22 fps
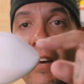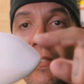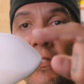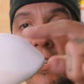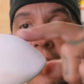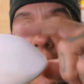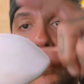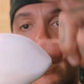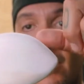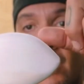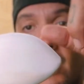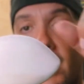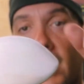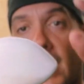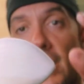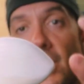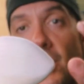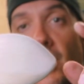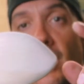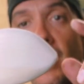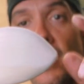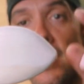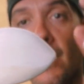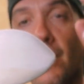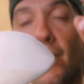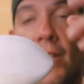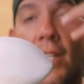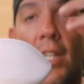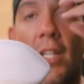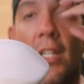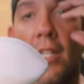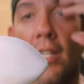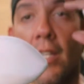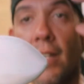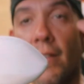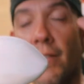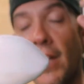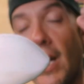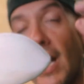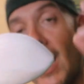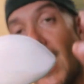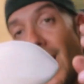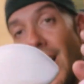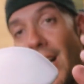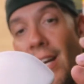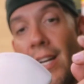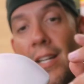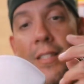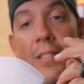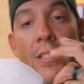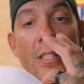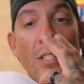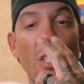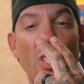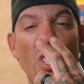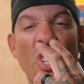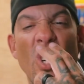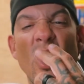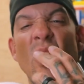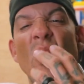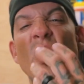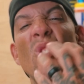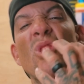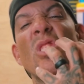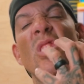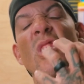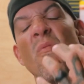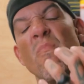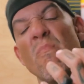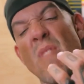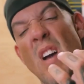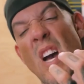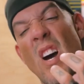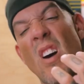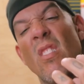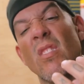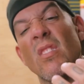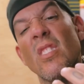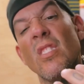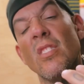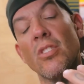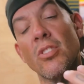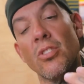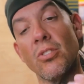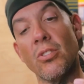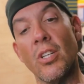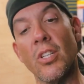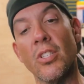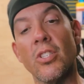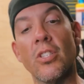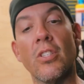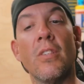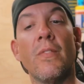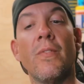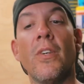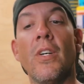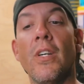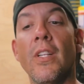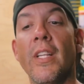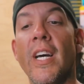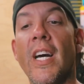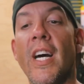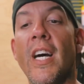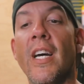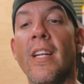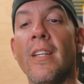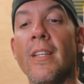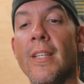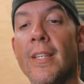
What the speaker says: the little indentions of the eyes and the nose and the mouth and the structure of all that.